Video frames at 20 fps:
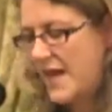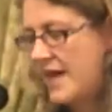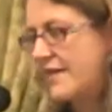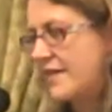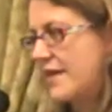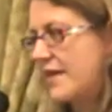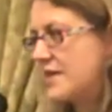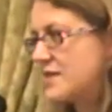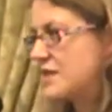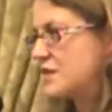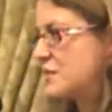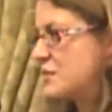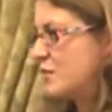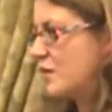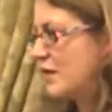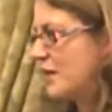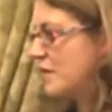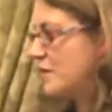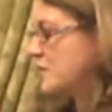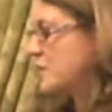And that's
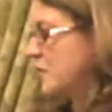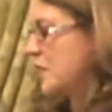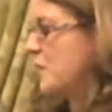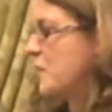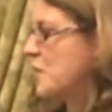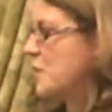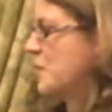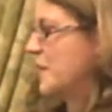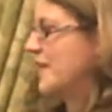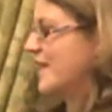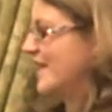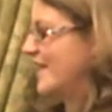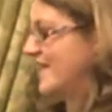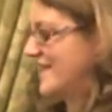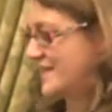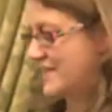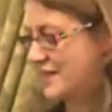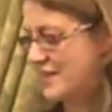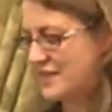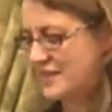why I'm so
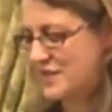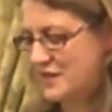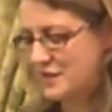pleased